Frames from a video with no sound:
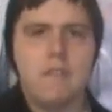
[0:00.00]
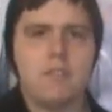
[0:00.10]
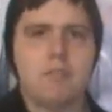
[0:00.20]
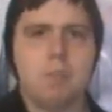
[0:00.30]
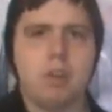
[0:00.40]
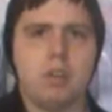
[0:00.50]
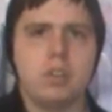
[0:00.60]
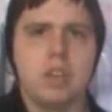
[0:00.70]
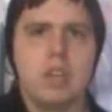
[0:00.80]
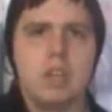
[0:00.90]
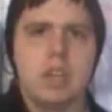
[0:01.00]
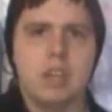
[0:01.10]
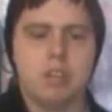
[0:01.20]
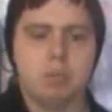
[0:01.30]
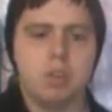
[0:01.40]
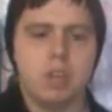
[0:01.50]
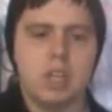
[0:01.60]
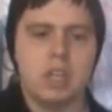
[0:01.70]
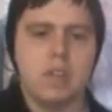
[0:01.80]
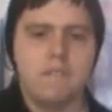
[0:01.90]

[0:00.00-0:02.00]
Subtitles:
smart, thrilling,